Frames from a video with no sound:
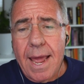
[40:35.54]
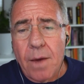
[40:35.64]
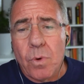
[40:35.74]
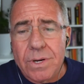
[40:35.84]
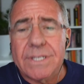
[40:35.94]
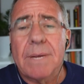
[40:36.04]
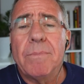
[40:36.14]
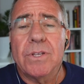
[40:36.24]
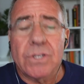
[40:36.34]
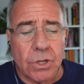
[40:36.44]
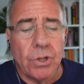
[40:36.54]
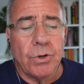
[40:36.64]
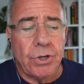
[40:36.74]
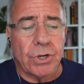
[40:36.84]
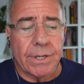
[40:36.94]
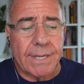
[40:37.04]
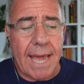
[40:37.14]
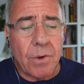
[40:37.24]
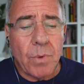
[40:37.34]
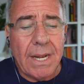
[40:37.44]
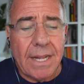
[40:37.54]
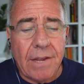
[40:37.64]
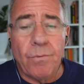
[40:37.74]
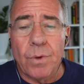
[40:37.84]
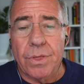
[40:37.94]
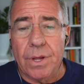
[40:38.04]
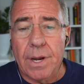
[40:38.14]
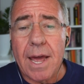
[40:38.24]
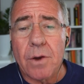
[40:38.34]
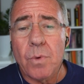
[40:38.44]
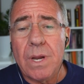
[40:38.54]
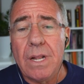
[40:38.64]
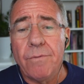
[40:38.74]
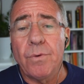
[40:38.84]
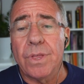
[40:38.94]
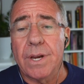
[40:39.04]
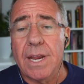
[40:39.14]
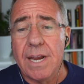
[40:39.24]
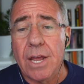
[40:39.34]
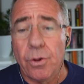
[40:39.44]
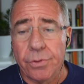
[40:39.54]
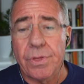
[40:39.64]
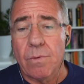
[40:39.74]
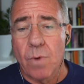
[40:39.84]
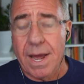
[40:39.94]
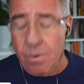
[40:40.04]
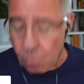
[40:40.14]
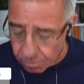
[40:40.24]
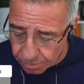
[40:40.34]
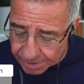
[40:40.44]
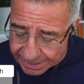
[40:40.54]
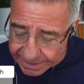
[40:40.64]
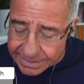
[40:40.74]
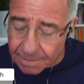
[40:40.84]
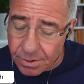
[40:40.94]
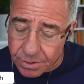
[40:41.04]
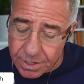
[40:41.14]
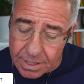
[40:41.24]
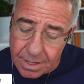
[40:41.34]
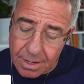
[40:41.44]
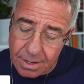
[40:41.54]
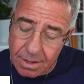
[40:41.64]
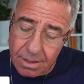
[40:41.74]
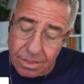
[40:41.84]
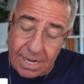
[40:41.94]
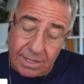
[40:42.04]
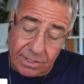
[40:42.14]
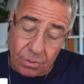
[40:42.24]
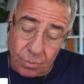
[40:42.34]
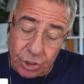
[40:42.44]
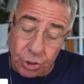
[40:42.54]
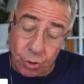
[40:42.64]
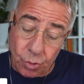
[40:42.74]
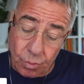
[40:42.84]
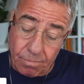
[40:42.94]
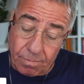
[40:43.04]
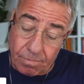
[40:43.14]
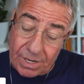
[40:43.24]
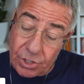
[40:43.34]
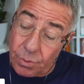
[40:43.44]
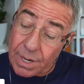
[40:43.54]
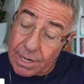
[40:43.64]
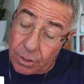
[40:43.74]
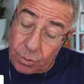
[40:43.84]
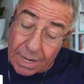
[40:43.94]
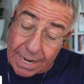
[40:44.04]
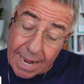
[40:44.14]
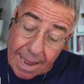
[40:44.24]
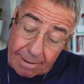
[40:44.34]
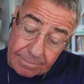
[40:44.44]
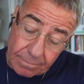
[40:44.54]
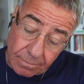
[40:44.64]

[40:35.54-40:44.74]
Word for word: How, what are some of the solutions? How do we live with it? How do we live with it in a healthy way? What would be some of the things that we should be doing and looking at?